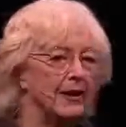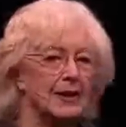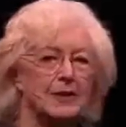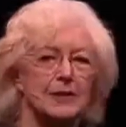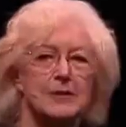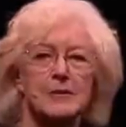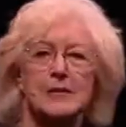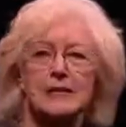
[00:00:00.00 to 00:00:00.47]

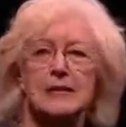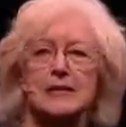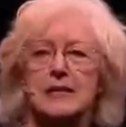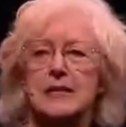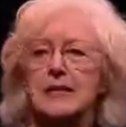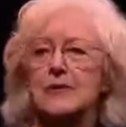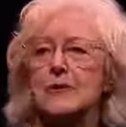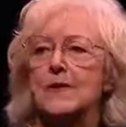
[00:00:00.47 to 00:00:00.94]
There was the
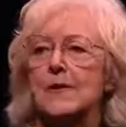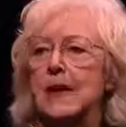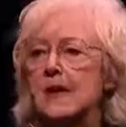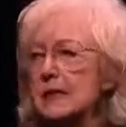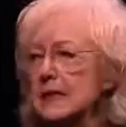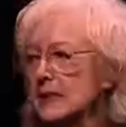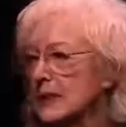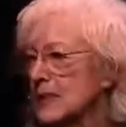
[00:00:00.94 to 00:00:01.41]
leader of
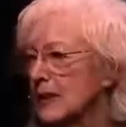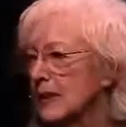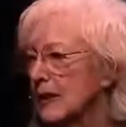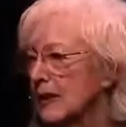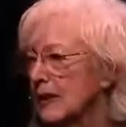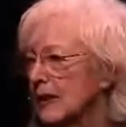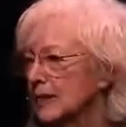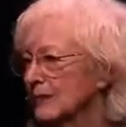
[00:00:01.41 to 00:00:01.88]

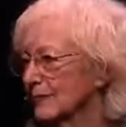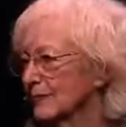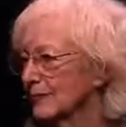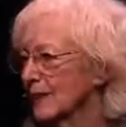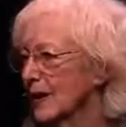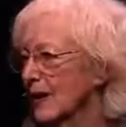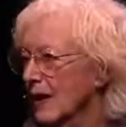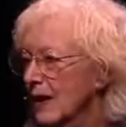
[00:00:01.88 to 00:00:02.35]
Hezbollah,
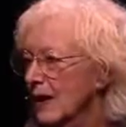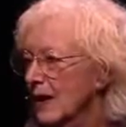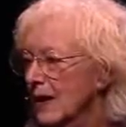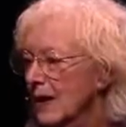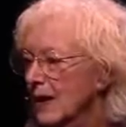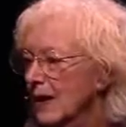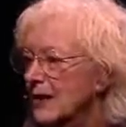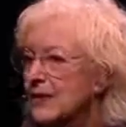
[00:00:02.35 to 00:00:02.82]

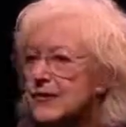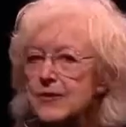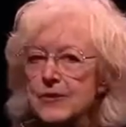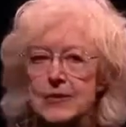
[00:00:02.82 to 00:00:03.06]
under